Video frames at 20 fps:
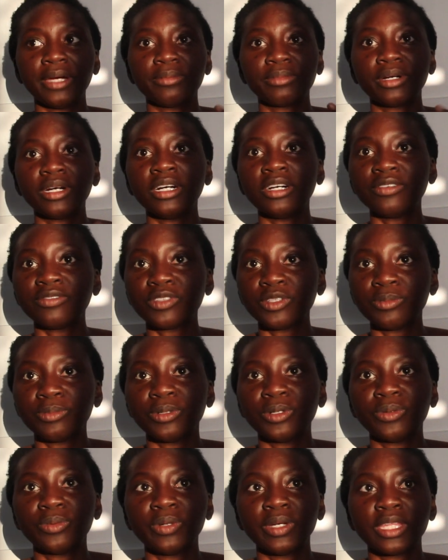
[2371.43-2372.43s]
I'm
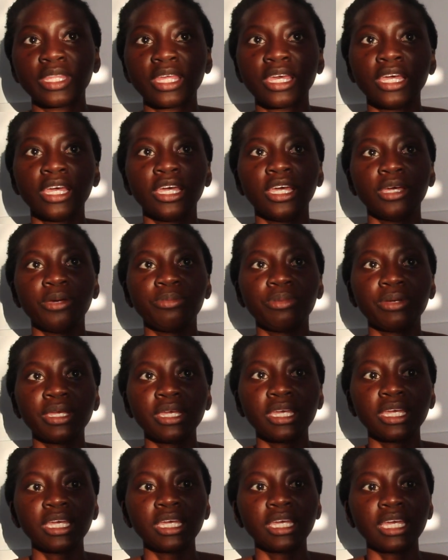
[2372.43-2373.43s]
comfortable with
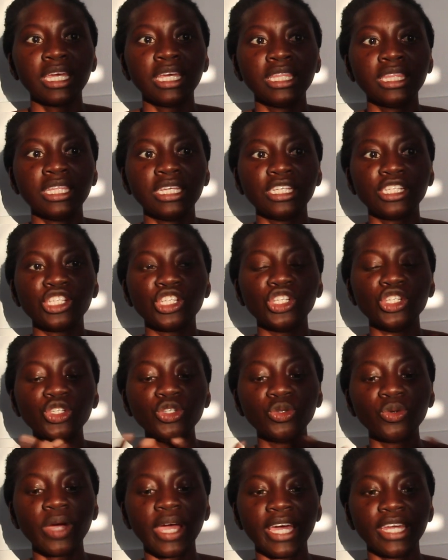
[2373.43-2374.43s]
being in this
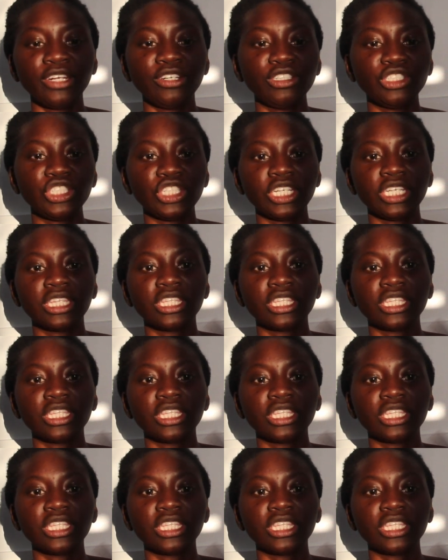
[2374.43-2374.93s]
new energy,